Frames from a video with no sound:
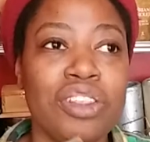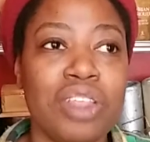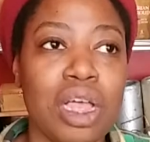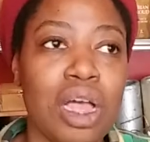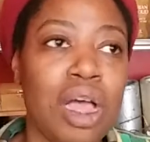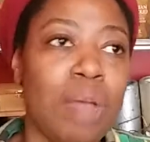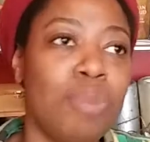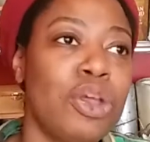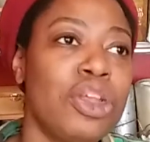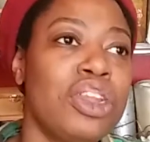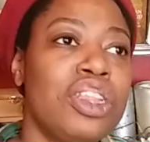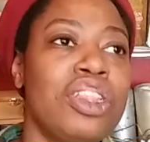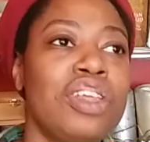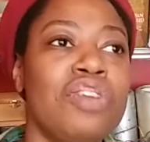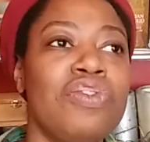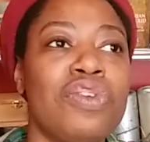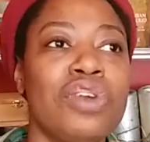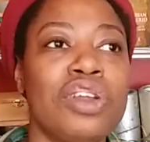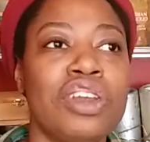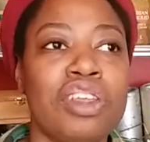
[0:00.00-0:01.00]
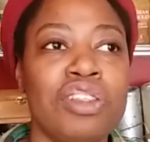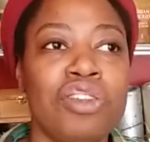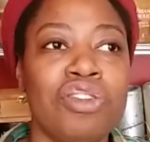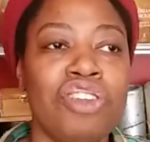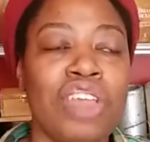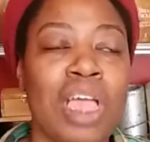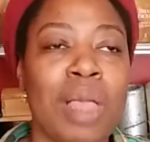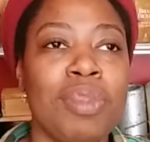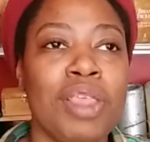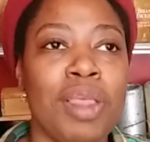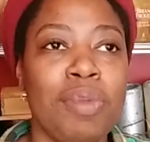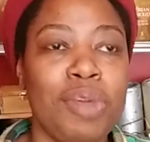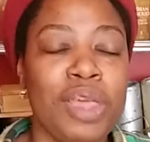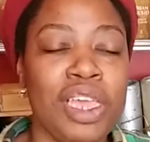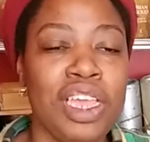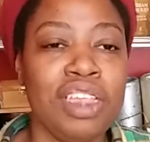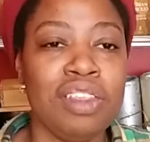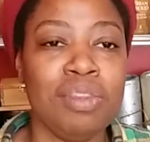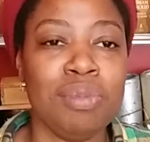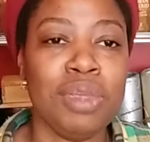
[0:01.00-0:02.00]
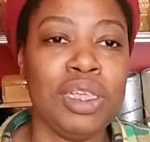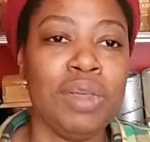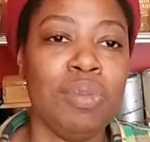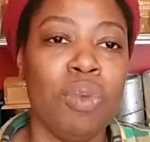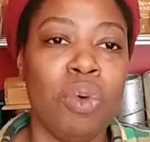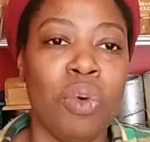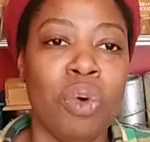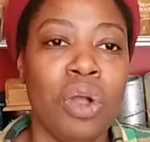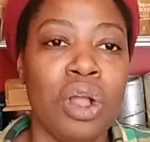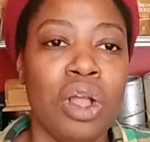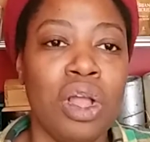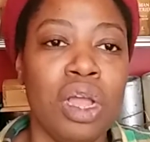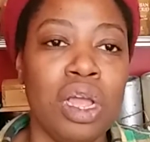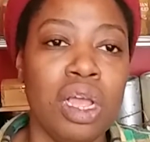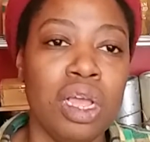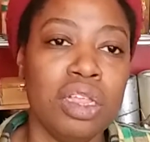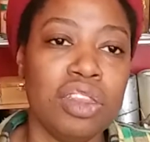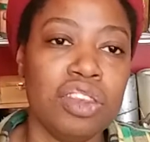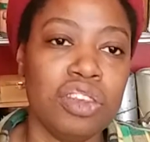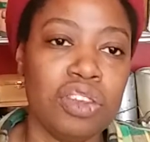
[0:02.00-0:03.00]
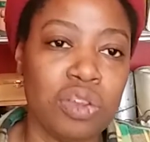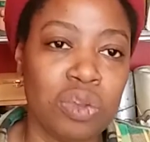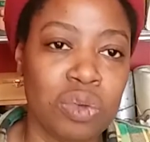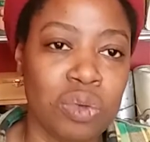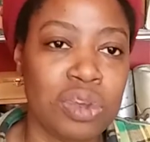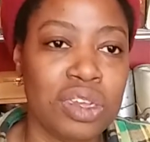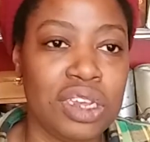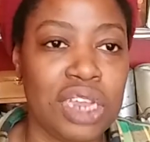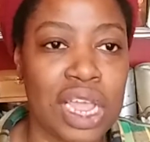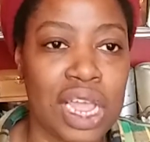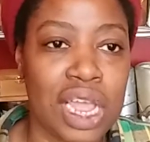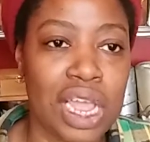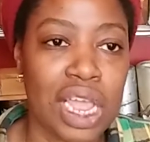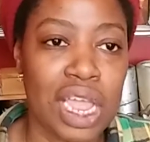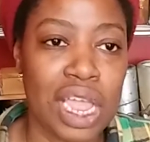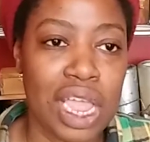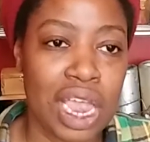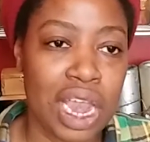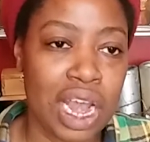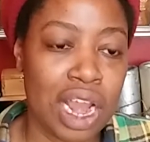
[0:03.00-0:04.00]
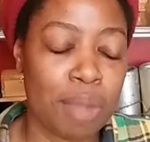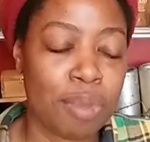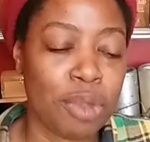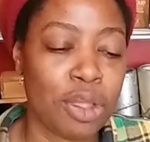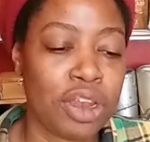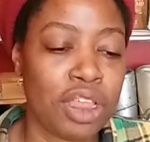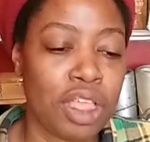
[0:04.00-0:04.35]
to look for another job that pays me more today, and I'm going